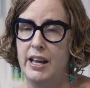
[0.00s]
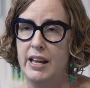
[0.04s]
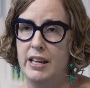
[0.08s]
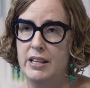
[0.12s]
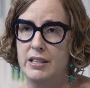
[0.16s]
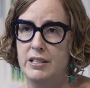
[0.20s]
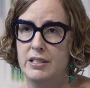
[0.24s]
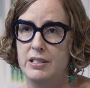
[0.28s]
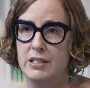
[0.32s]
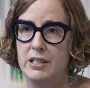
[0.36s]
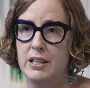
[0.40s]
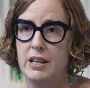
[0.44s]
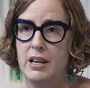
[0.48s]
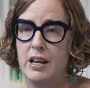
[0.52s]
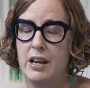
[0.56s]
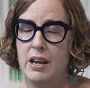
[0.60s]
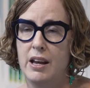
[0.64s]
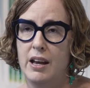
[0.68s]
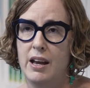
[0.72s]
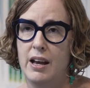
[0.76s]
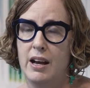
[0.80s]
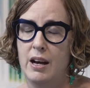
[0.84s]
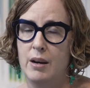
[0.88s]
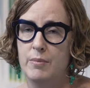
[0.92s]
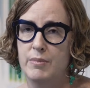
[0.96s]
and
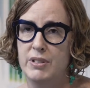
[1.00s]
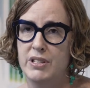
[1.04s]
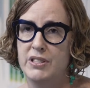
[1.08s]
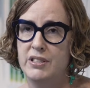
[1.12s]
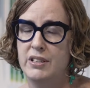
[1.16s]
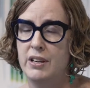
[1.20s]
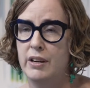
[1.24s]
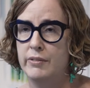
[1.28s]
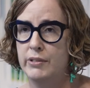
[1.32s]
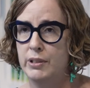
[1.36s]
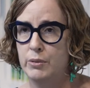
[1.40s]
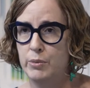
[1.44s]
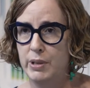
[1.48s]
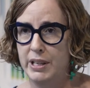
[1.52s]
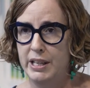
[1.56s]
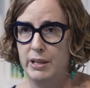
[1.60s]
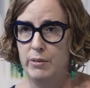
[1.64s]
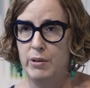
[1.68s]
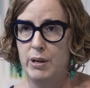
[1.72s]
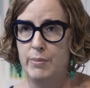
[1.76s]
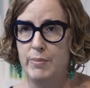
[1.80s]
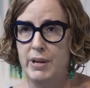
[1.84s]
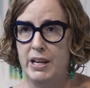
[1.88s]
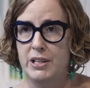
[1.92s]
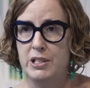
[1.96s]
um, discovered when he
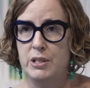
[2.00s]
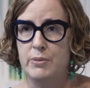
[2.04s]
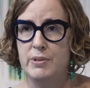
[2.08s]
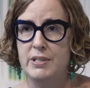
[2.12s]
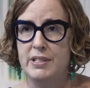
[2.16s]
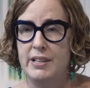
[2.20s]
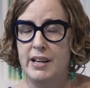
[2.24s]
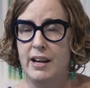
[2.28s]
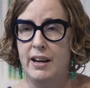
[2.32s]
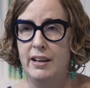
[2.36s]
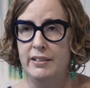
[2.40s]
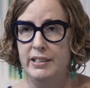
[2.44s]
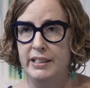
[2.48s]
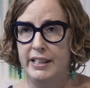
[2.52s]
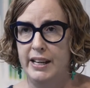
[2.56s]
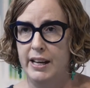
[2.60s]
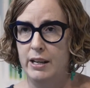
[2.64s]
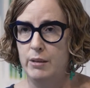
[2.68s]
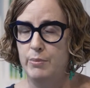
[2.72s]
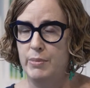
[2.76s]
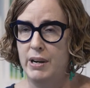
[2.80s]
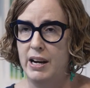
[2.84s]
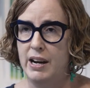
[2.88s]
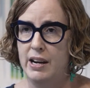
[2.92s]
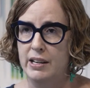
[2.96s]
went back to his car that he
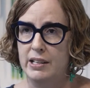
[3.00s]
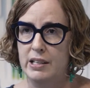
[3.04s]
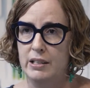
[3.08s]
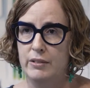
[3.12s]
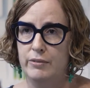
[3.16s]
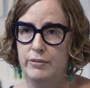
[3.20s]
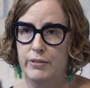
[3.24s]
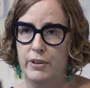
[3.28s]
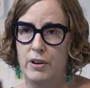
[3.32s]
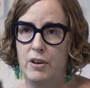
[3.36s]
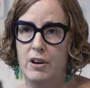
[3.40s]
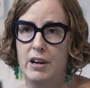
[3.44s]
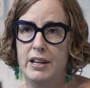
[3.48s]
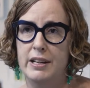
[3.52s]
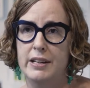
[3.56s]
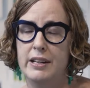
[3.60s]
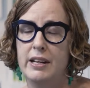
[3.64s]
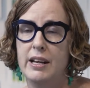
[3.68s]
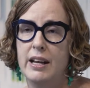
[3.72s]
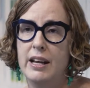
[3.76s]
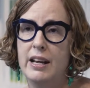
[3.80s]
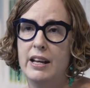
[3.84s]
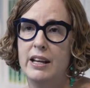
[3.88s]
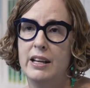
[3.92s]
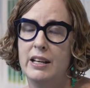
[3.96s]
had a parking fine.
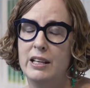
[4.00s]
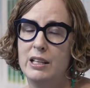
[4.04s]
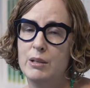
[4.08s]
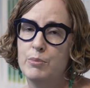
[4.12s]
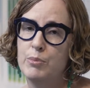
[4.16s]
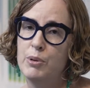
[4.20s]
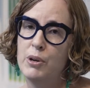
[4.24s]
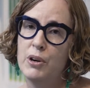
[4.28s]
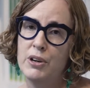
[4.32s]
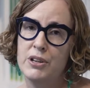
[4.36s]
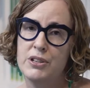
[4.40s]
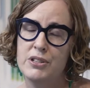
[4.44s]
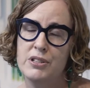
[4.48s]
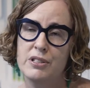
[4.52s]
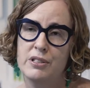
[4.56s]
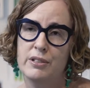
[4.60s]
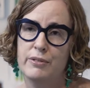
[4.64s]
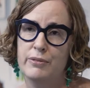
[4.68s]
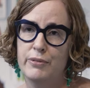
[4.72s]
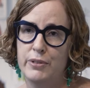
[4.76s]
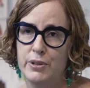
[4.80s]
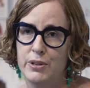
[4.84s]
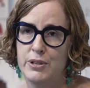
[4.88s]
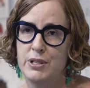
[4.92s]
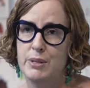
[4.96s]
He approached the
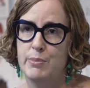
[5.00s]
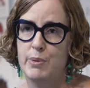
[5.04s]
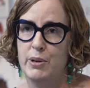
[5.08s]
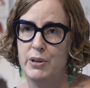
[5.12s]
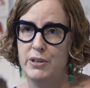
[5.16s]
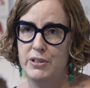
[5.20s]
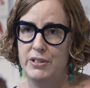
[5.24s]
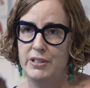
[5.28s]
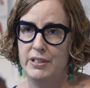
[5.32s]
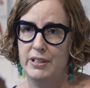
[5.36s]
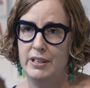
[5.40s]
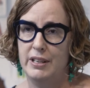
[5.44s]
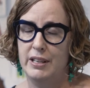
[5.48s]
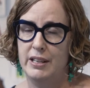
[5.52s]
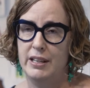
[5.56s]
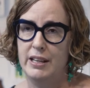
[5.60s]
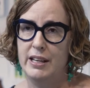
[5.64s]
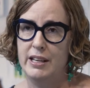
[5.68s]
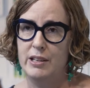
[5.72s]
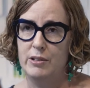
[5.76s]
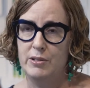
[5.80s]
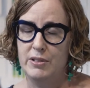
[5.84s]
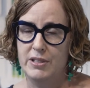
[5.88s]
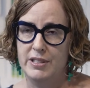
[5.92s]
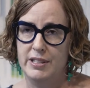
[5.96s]
first person
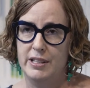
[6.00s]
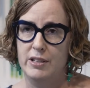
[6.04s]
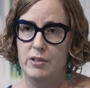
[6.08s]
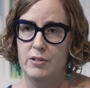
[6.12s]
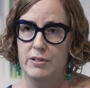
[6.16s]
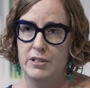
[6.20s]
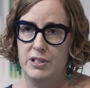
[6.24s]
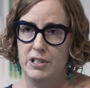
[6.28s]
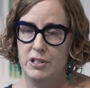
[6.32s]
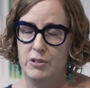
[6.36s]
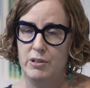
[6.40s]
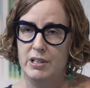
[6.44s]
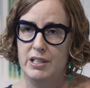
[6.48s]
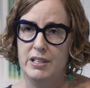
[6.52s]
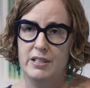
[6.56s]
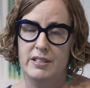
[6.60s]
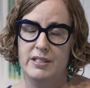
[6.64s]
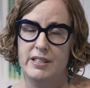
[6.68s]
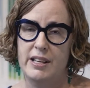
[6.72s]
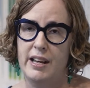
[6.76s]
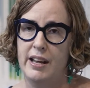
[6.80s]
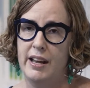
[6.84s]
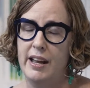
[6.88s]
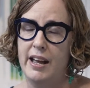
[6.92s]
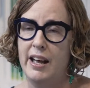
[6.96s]
he could see on the street to
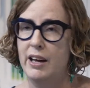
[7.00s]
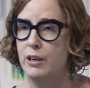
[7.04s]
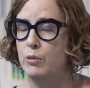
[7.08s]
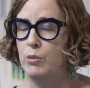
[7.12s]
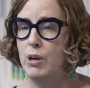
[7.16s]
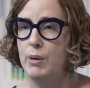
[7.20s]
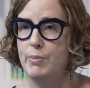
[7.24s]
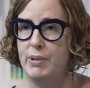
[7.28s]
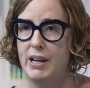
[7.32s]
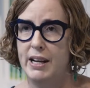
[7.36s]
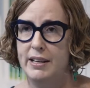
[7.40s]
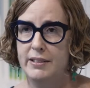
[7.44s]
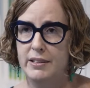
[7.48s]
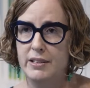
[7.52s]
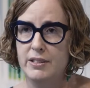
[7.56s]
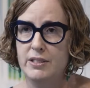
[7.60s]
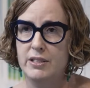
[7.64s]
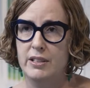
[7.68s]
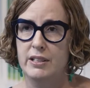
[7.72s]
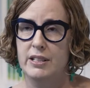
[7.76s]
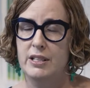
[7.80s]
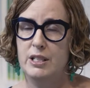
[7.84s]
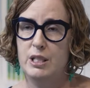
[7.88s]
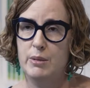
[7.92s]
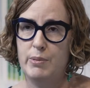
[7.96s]
say, How do I pay
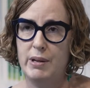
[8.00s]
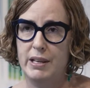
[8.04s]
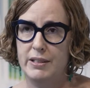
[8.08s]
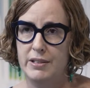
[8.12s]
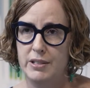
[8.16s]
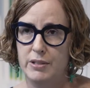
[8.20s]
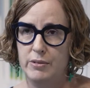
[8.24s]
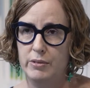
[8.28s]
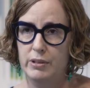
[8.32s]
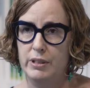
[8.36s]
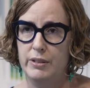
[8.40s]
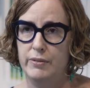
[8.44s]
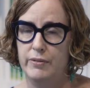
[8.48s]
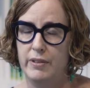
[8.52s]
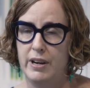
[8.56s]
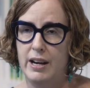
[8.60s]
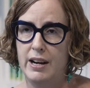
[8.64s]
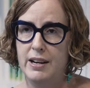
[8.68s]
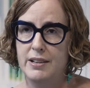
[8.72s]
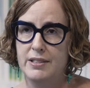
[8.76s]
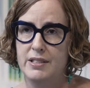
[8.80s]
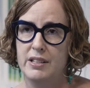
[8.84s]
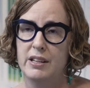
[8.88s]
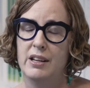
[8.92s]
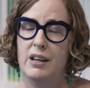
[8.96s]
this? I need to pay this really
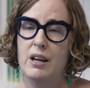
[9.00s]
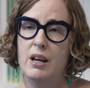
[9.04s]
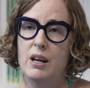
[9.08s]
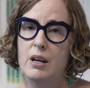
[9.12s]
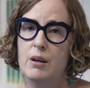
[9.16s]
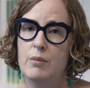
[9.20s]
fast.